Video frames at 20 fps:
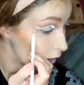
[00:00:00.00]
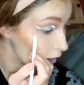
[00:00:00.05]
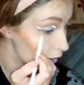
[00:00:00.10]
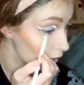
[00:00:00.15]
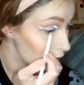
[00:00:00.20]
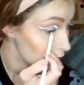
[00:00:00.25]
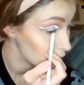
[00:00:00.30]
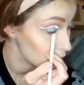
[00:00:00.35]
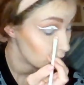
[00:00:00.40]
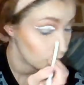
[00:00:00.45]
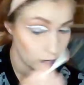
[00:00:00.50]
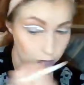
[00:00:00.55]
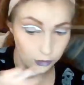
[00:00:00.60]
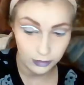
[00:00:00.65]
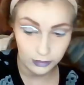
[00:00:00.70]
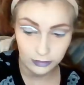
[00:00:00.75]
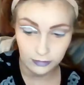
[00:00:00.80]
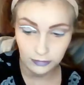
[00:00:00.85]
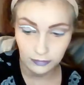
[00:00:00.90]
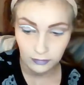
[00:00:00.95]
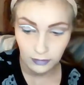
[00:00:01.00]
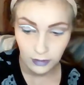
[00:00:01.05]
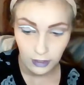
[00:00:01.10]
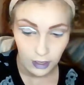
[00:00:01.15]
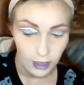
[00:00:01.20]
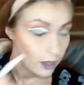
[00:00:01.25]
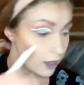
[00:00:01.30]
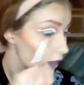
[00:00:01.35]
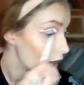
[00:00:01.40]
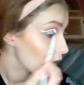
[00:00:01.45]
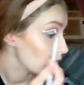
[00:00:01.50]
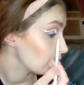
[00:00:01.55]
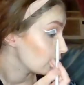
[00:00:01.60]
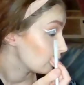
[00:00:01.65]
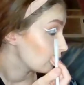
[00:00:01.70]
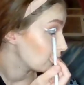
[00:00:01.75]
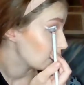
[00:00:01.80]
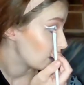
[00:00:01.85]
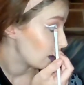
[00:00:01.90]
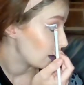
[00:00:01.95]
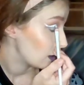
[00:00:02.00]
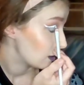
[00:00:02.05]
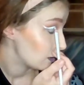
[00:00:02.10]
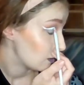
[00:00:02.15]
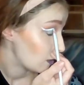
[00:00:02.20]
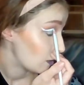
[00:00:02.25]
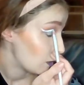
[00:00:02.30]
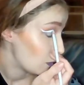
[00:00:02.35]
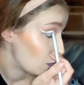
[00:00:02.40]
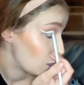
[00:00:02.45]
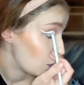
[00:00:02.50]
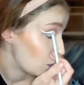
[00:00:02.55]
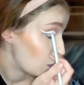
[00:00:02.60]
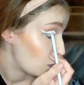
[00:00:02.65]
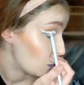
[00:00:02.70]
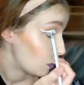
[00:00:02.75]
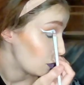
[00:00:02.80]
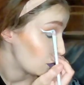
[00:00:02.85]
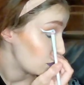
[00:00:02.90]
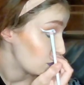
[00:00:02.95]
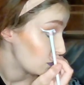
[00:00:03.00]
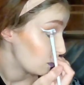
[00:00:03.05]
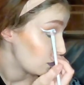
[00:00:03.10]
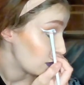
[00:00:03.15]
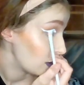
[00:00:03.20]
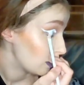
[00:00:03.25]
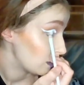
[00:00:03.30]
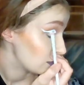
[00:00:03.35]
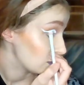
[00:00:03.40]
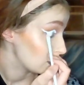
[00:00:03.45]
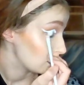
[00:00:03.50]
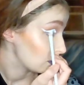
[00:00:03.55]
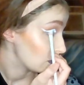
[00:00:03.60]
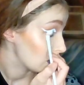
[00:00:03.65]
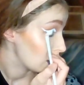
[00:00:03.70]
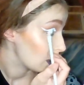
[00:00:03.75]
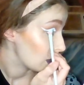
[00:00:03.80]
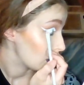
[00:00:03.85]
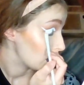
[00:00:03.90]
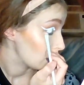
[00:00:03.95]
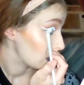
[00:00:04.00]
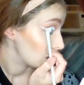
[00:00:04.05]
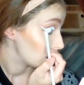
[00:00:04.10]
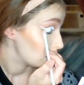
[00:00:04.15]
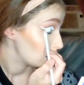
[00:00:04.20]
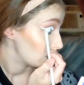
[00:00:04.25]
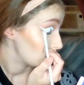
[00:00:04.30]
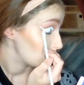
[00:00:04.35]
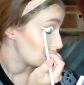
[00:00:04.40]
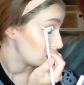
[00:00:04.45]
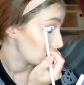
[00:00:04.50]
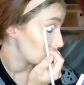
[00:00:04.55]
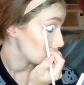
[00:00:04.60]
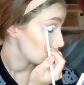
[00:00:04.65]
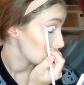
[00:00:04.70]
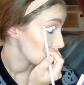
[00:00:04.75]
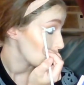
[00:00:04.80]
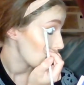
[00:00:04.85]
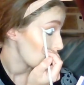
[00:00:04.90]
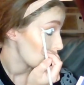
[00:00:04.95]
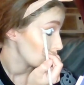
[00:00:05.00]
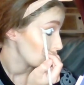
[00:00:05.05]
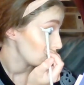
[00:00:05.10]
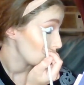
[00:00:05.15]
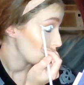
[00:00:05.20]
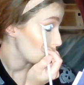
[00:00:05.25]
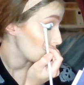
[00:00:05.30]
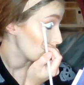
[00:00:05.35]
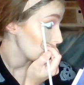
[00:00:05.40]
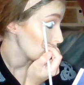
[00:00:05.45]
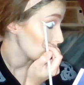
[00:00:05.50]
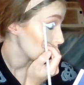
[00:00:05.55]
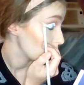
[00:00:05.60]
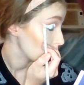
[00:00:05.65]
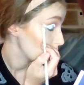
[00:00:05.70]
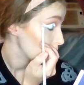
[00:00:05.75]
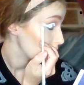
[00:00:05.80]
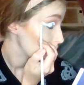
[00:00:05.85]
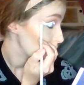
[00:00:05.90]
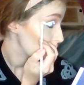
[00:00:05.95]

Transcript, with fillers: cut the crease. Again, one of the things is that it she has a wing.